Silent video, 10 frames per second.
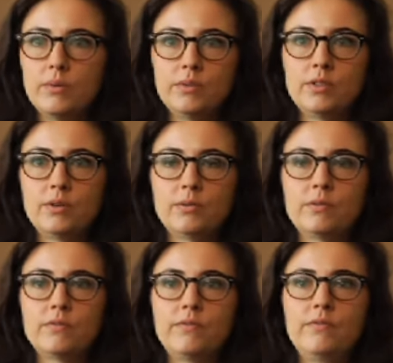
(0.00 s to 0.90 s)
you
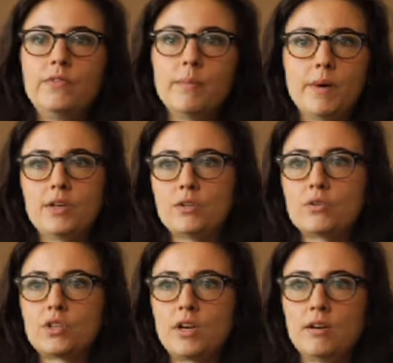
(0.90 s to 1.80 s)
know, the
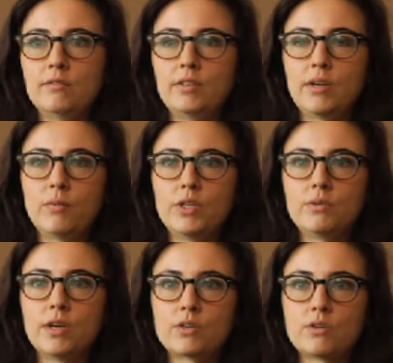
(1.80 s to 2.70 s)
minutia of like when
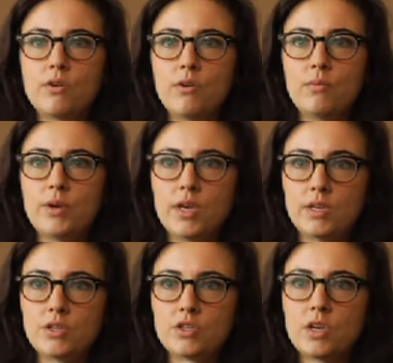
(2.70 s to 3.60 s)
you enter the
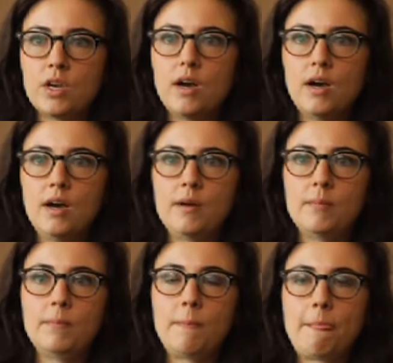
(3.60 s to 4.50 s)
homepage,
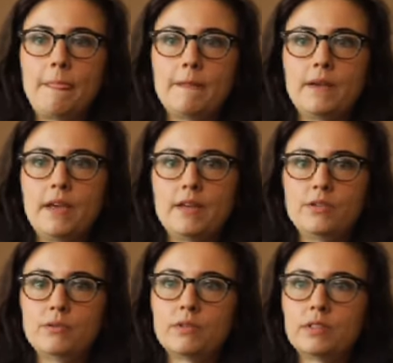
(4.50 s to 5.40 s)

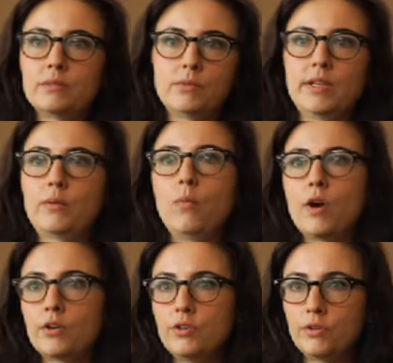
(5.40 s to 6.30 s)
and you like,
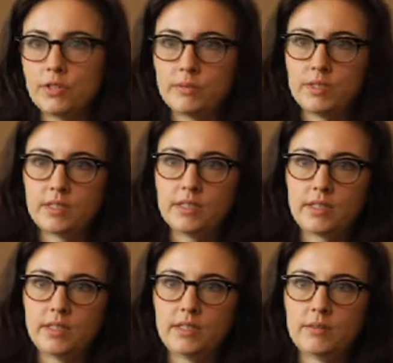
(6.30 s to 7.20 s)
what are you going to be
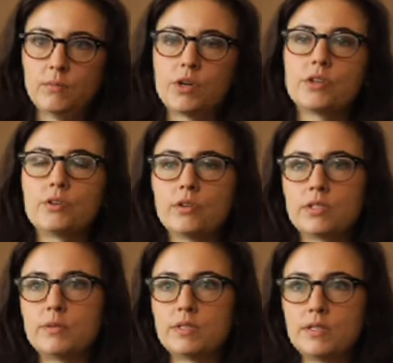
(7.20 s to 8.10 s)
clicking? What are you going
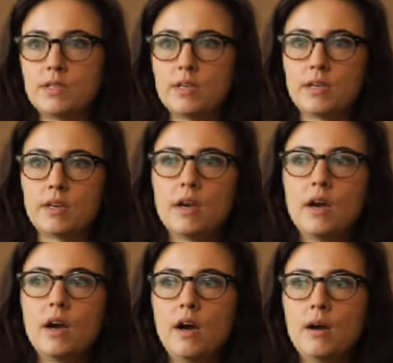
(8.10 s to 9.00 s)
to be seeing?
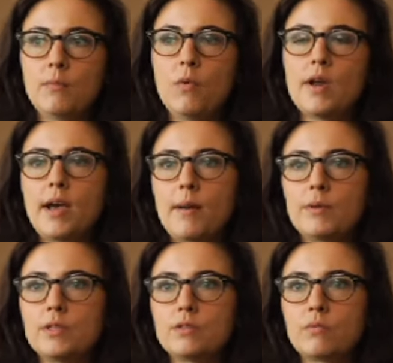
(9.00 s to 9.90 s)
What
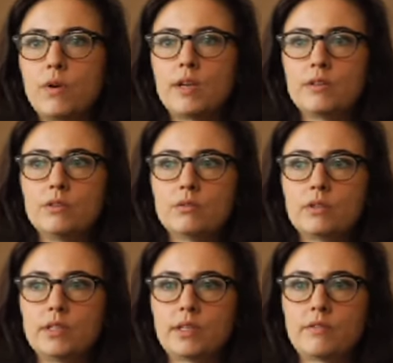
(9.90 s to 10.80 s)
happens when you
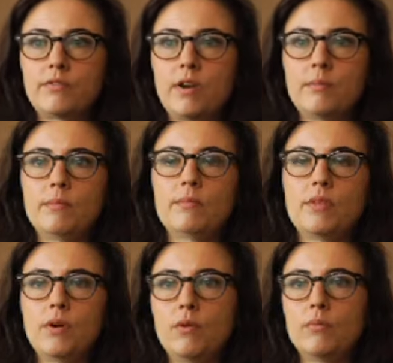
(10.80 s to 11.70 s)
click from
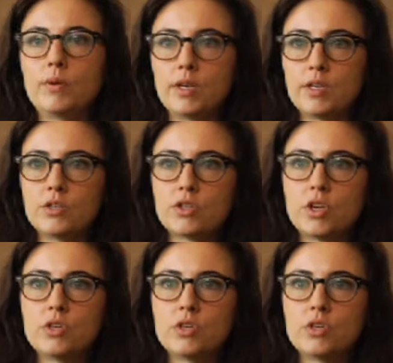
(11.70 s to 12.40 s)
the homepage